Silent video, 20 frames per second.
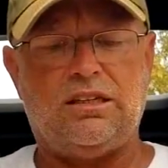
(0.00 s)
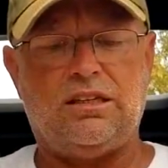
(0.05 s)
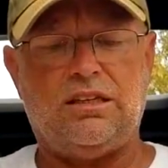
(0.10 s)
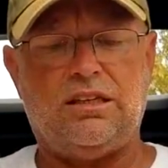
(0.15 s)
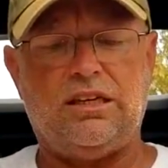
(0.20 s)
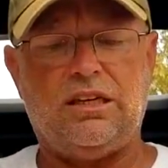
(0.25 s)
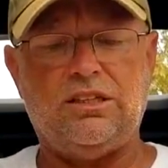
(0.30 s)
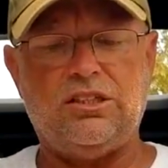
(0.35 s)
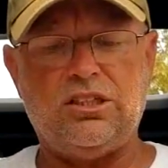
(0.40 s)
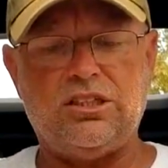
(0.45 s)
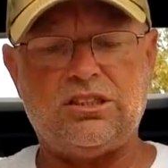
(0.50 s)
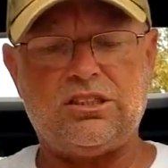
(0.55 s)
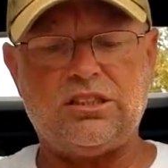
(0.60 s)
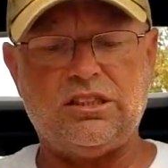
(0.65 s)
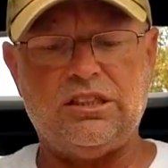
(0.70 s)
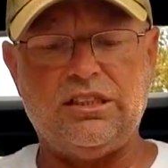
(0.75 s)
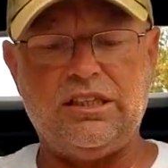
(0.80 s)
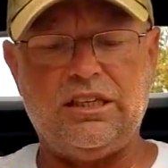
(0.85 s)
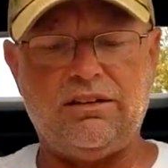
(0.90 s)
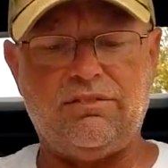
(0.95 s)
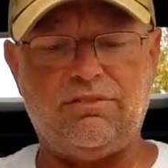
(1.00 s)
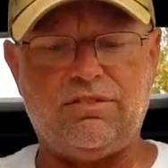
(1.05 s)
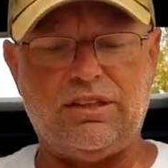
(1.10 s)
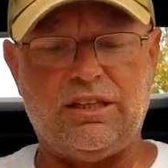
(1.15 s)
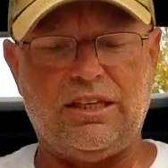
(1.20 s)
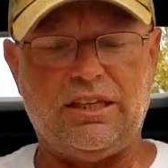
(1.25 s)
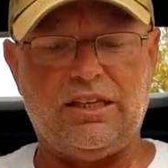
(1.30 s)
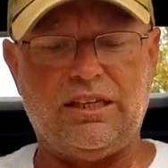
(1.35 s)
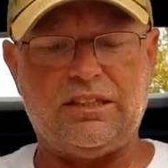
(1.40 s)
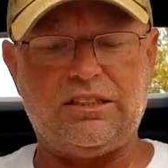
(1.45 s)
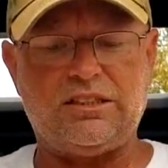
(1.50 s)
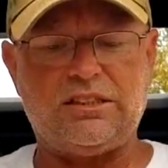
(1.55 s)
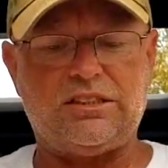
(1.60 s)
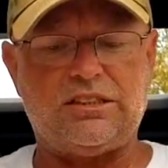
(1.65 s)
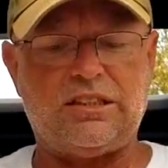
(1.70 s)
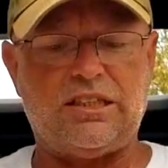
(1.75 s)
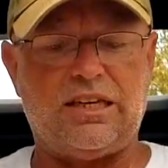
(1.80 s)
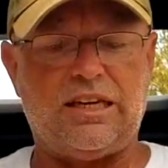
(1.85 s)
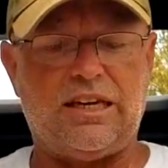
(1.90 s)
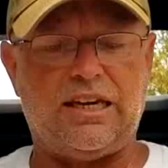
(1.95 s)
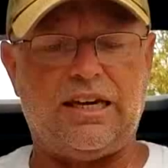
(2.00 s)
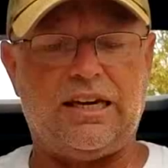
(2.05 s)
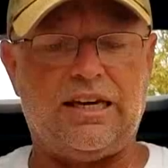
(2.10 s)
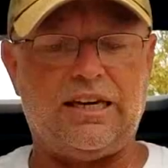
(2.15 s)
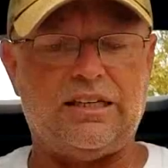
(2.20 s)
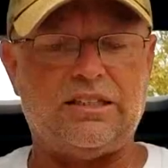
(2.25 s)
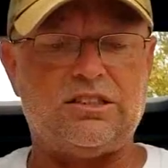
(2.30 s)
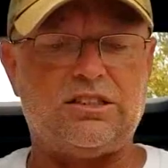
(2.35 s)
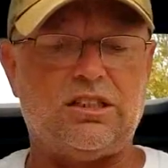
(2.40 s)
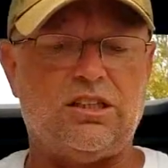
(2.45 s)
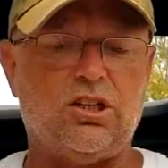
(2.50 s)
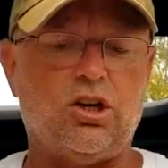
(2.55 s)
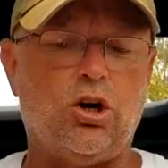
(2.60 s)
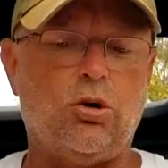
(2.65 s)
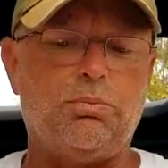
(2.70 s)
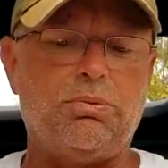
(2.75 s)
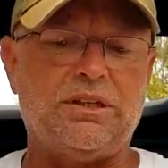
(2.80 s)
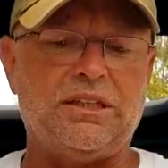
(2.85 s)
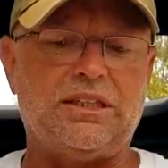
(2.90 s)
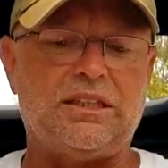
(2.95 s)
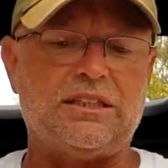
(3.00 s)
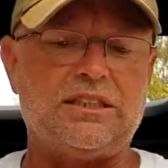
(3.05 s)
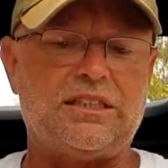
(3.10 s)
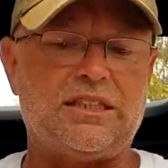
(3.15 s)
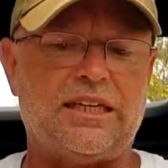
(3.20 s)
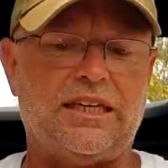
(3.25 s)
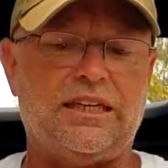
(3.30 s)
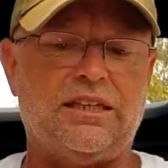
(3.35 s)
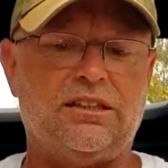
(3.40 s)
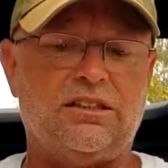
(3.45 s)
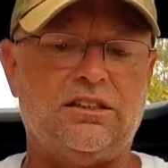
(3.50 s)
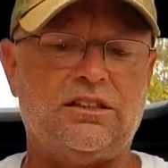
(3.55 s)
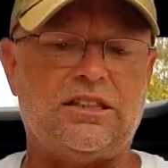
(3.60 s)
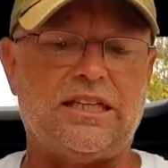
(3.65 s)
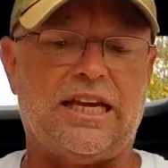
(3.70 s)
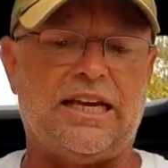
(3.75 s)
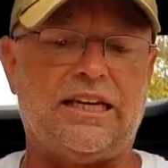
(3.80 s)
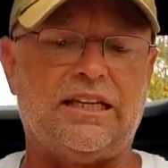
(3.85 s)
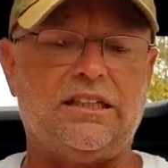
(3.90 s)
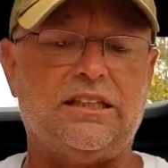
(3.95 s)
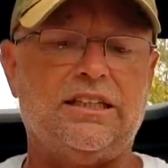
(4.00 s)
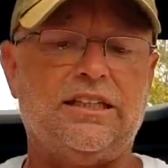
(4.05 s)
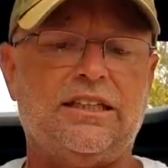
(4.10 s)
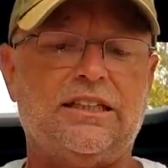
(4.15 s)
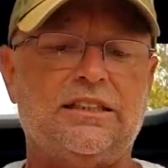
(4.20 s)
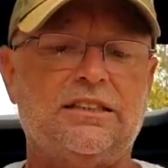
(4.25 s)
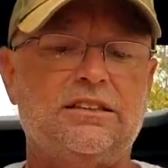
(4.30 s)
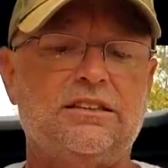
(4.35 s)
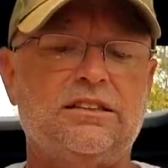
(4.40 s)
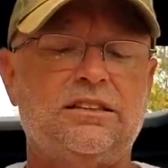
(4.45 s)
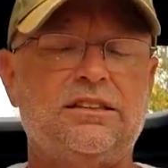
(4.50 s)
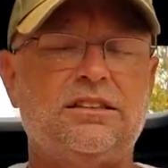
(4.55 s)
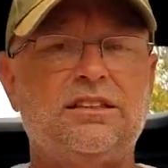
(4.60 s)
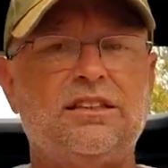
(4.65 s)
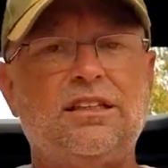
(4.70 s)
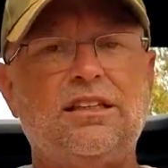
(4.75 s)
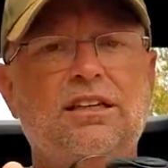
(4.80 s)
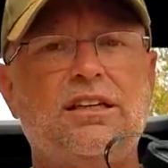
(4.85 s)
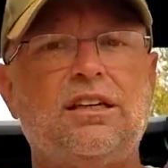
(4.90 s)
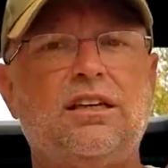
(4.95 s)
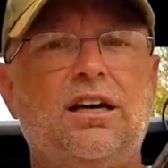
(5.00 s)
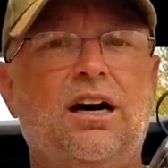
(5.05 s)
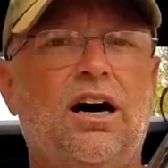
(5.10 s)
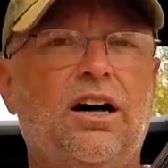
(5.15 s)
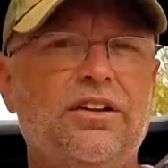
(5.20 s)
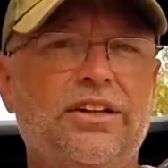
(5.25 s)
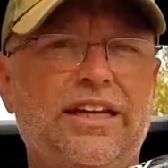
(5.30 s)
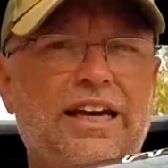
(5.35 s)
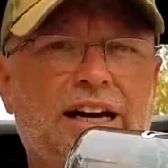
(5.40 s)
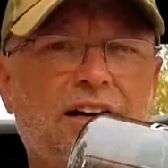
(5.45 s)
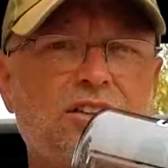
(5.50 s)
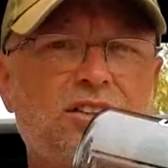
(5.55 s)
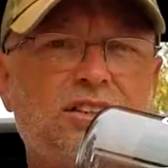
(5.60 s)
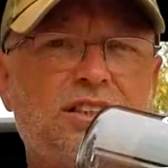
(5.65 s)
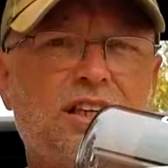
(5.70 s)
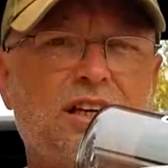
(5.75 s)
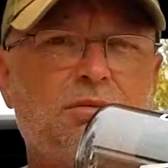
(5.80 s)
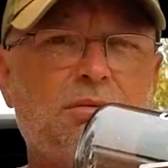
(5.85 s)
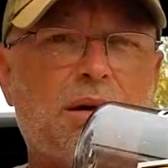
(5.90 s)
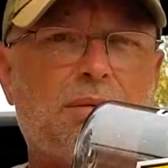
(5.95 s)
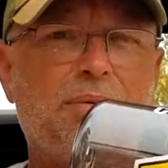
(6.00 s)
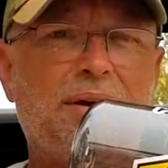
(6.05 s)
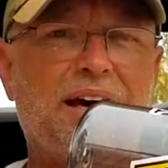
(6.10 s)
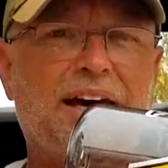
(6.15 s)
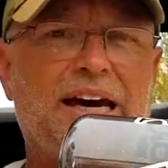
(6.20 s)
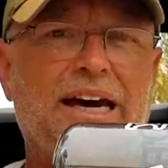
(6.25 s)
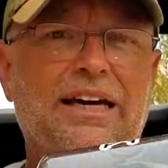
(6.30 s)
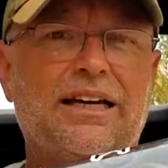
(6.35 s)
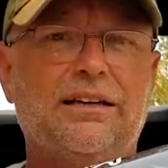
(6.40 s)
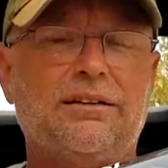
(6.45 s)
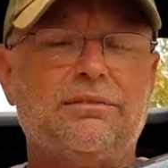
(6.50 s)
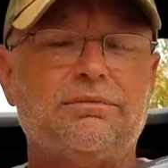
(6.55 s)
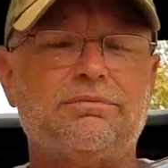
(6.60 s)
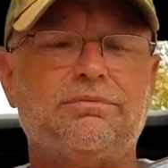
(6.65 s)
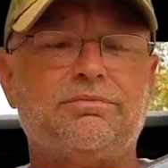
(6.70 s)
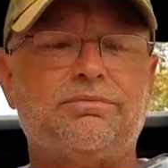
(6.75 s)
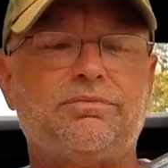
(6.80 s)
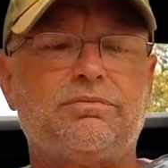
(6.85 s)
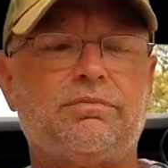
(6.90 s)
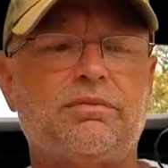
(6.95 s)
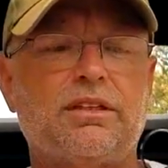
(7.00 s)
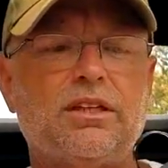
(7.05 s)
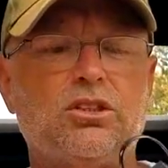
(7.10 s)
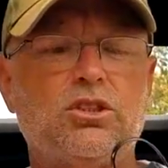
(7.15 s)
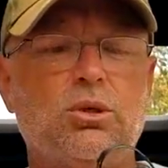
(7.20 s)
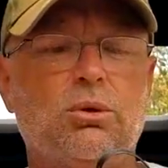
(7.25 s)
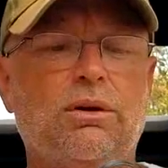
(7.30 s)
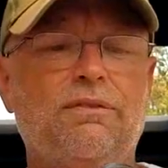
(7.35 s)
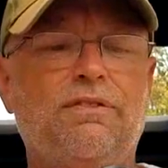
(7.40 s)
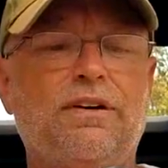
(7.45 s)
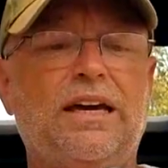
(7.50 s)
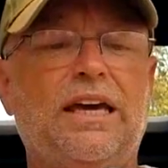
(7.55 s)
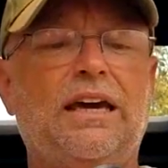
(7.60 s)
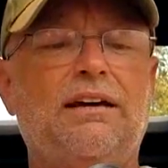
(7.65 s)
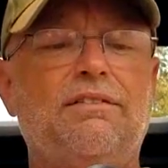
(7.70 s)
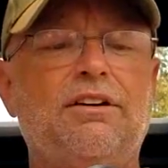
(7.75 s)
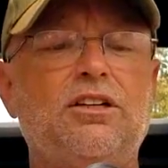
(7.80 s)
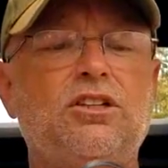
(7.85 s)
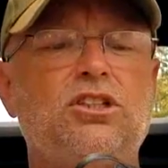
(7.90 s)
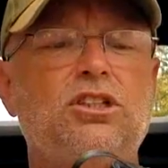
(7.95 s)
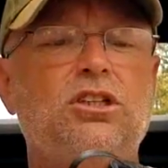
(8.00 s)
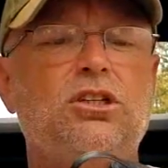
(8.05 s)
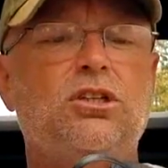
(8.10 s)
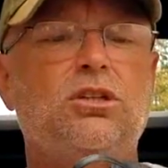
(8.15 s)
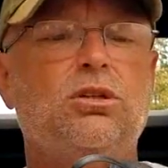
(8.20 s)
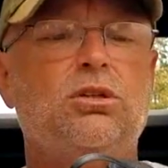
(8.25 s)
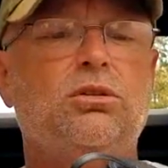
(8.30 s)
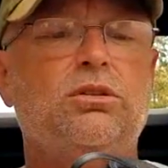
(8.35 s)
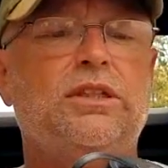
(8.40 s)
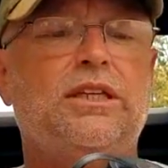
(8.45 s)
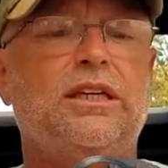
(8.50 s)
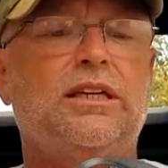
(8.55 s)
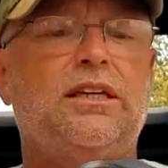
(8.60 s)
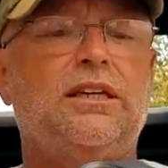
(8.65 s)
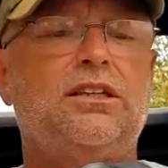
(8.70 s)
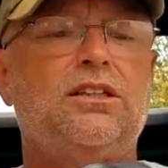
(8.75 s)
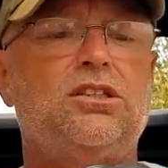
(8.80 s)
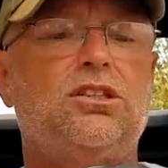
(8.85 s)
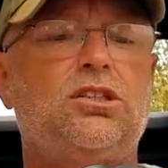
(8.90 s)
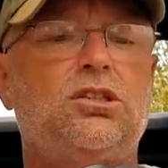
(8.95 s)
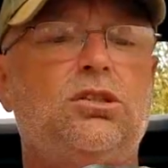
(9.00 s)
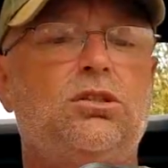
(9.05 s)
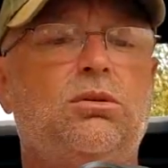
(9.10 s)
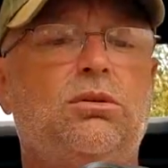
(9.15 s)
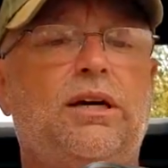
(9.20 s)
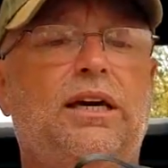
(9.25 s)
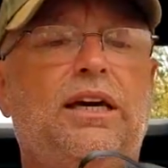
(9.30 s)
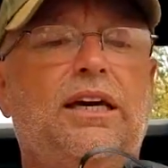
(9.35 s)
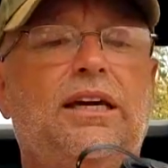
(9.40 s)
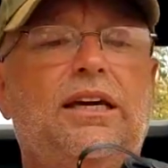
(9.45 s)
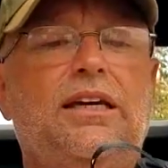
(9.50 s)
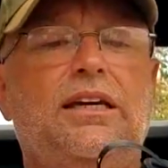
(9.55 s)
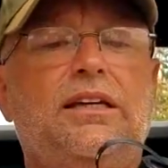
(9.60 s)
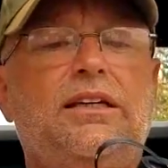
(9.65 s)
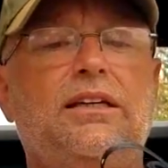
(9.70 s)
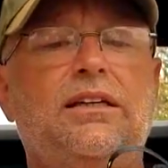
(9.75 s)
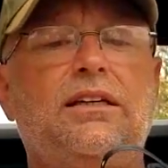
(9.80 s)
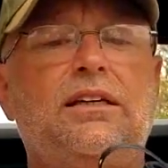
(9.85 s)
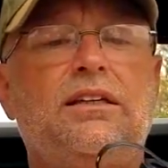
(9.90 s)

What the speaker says: and just leave this as an open container dangling on the outside of my pack. So if I ever do get into a